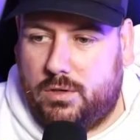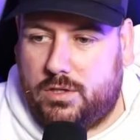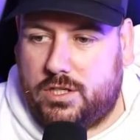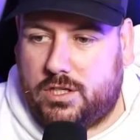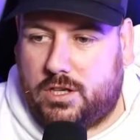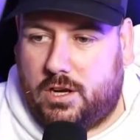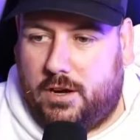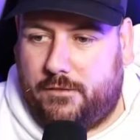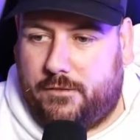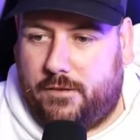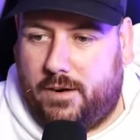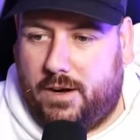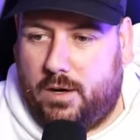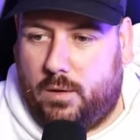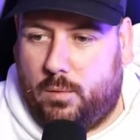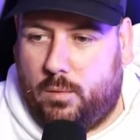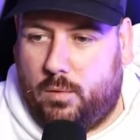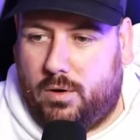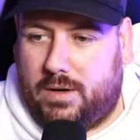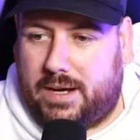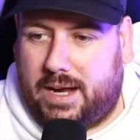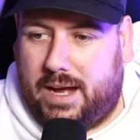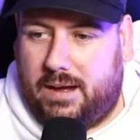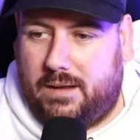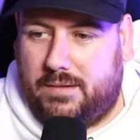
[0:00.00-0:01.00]
just go for a little
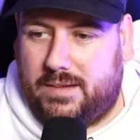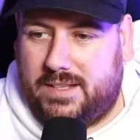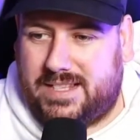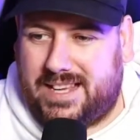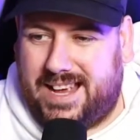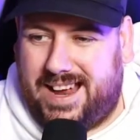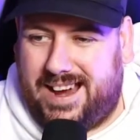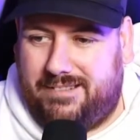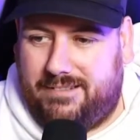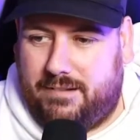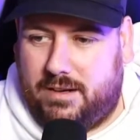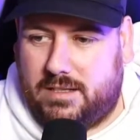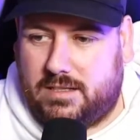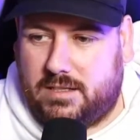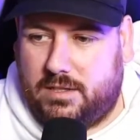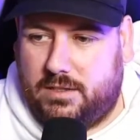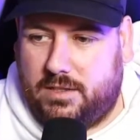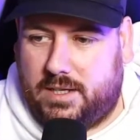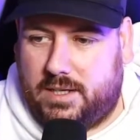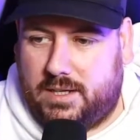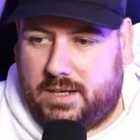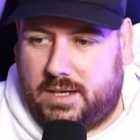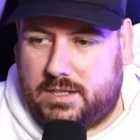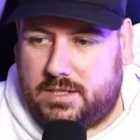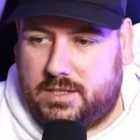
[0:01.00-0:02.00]
walk out of this area so you
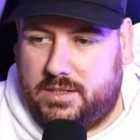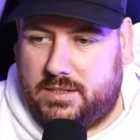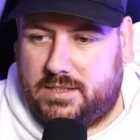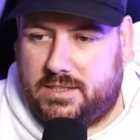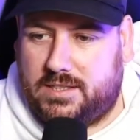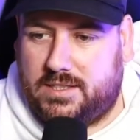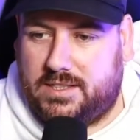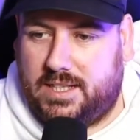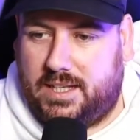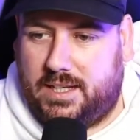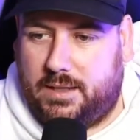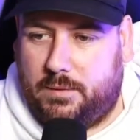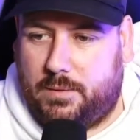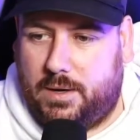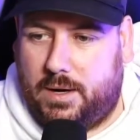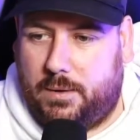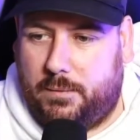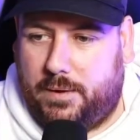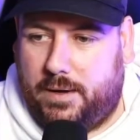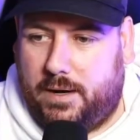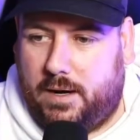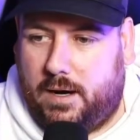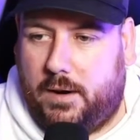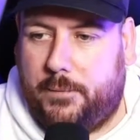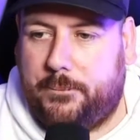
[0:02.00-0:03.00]
can actually see where
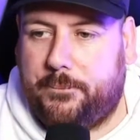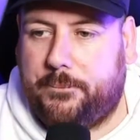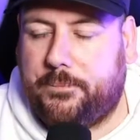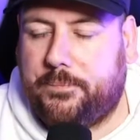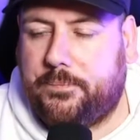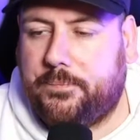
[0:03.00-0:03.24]
we are.